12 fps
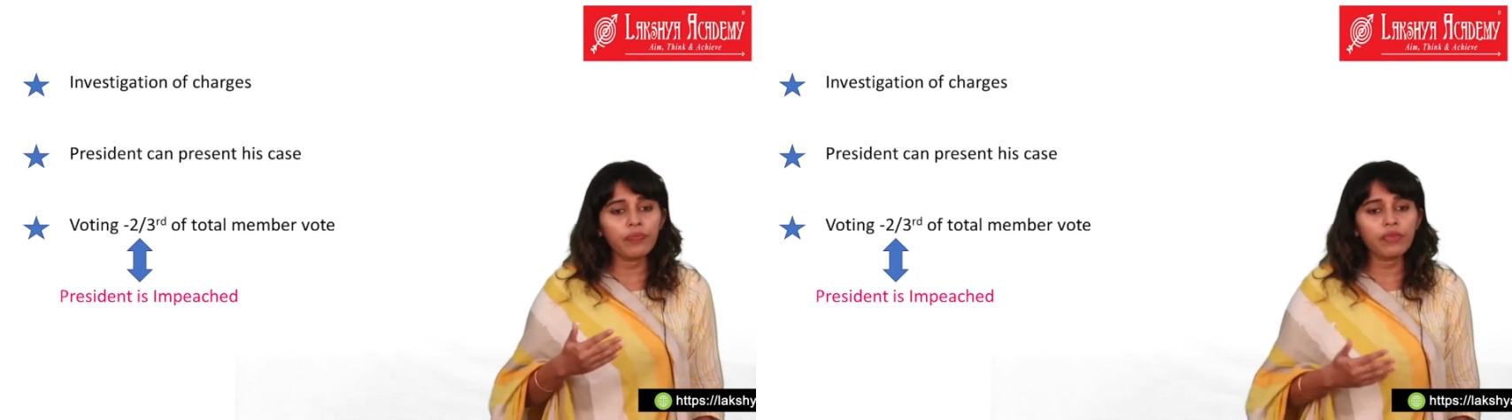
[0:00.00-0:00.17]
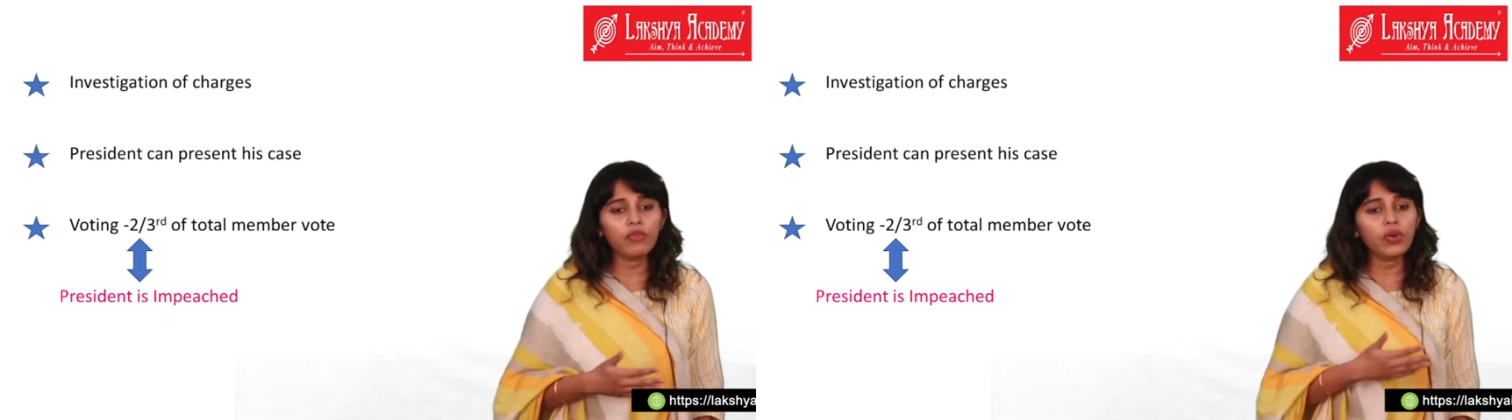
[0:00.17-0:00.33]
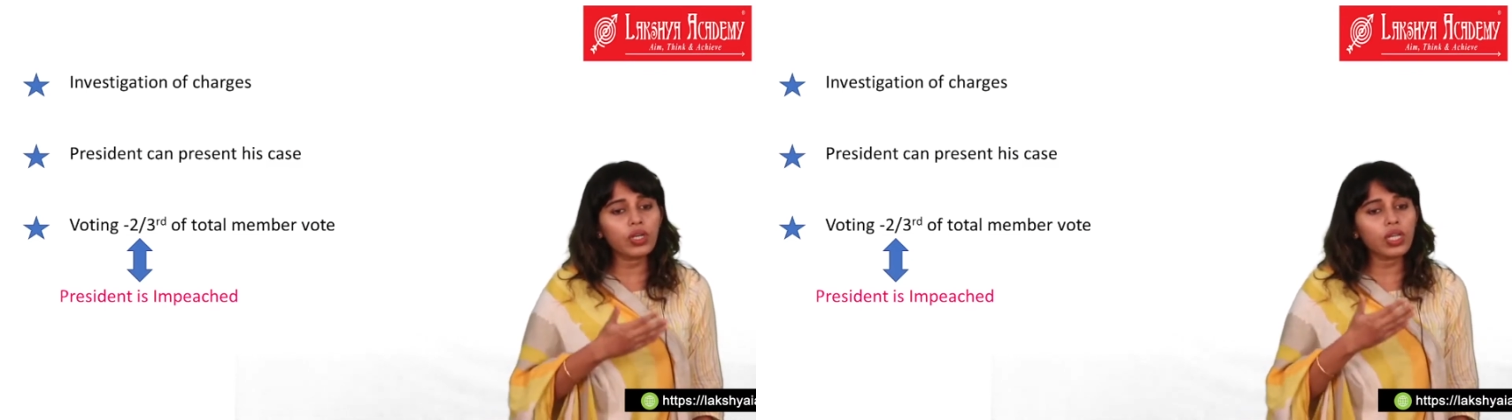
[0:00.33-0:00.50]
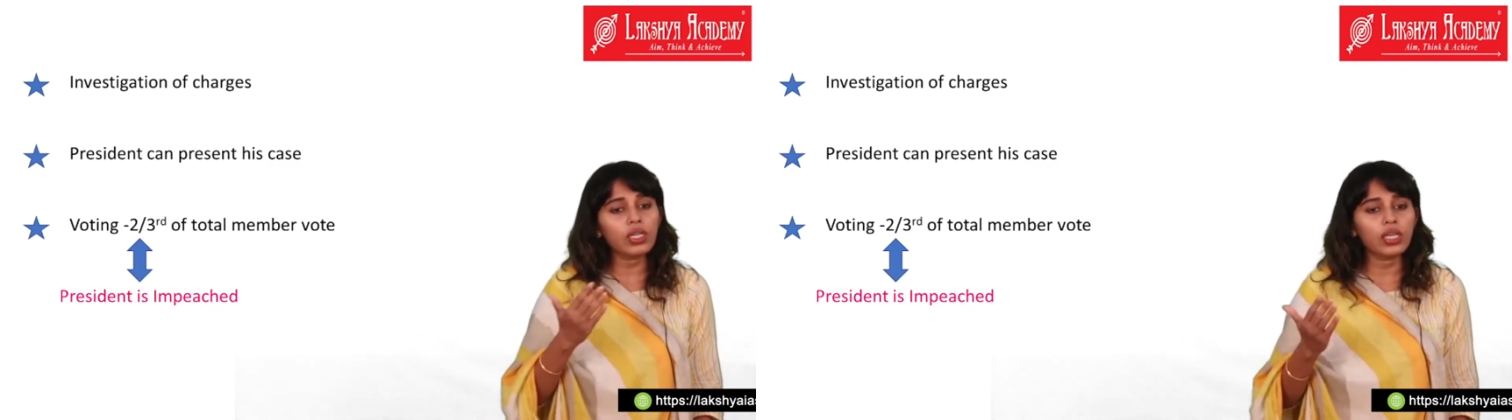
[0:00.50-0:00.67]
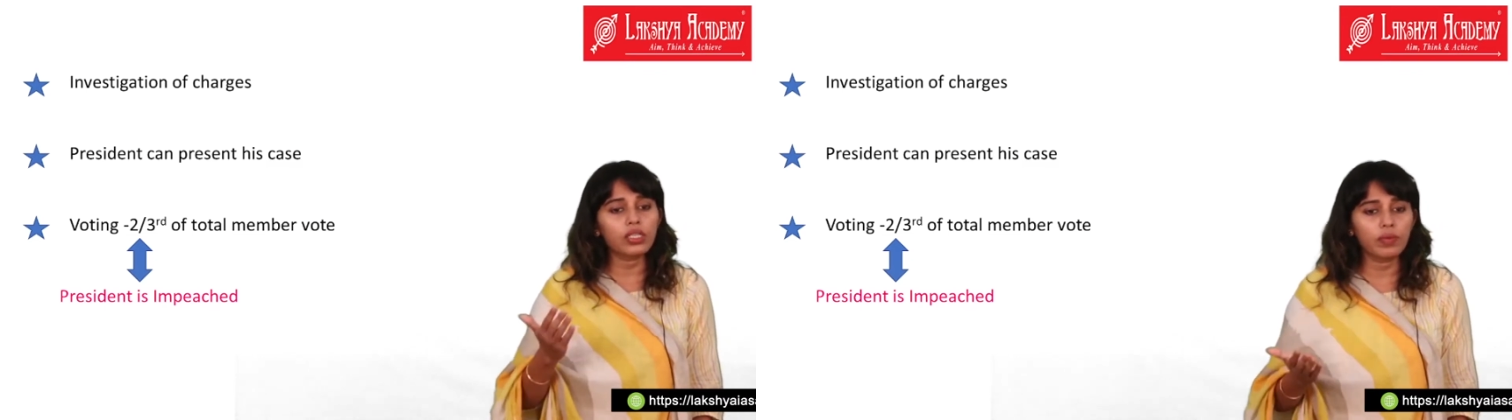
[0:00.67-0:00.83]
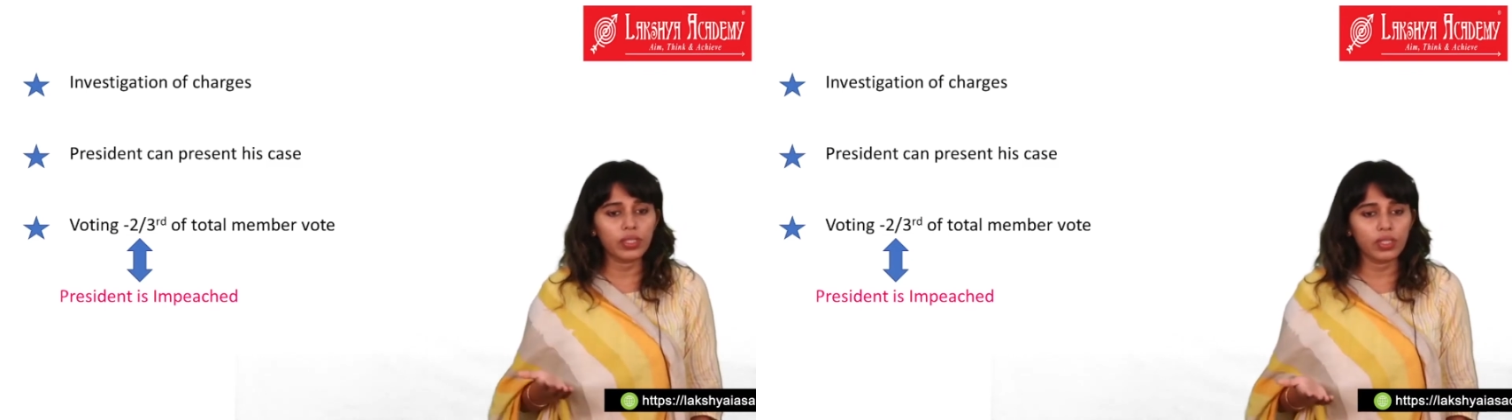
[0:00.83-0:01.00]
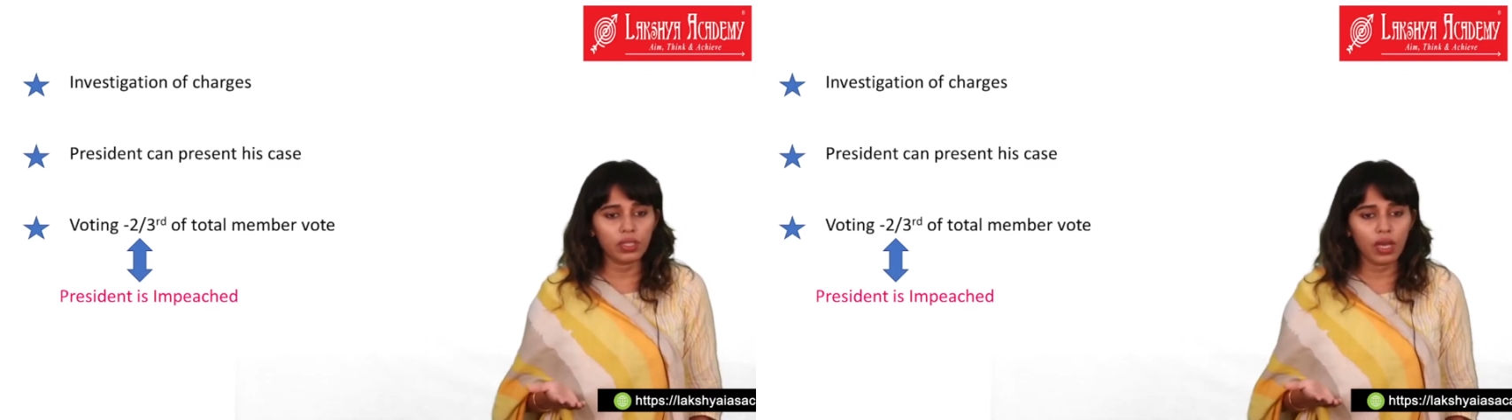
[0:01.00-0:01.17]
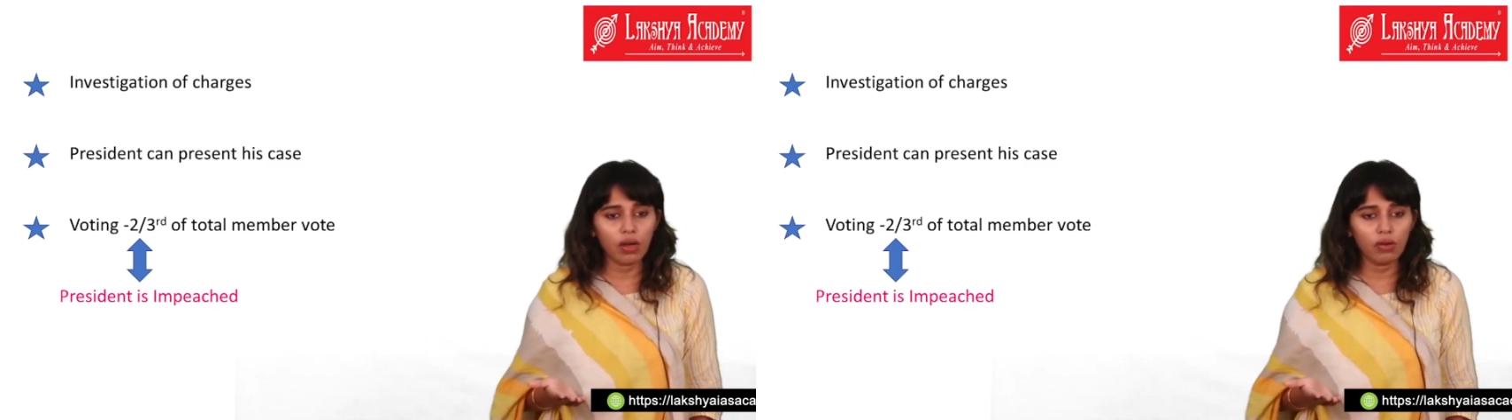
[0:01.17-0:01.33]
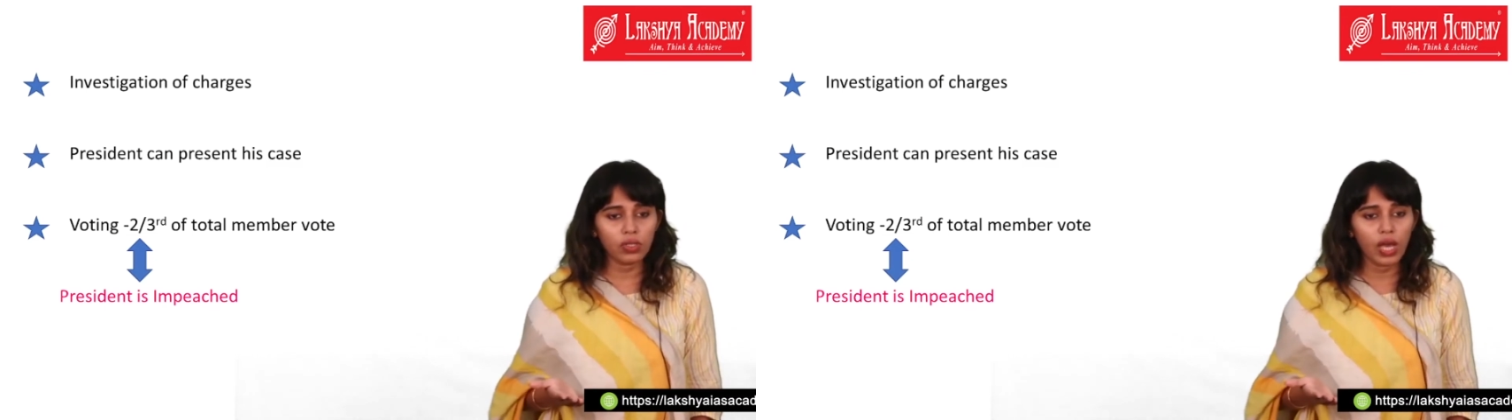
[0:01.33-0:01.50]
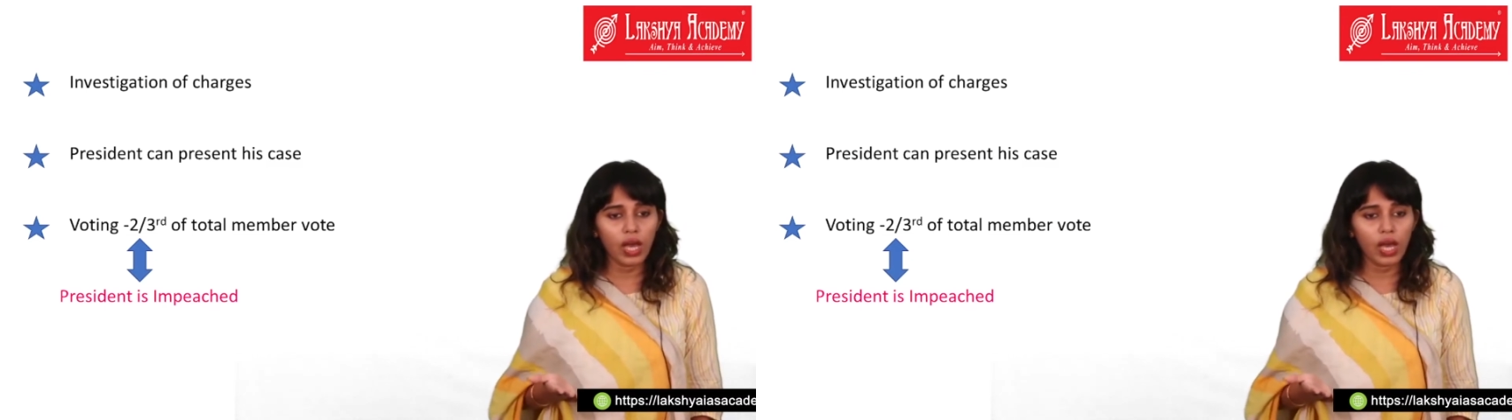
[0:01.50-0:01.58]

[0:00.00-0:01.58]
voting takes place in the House.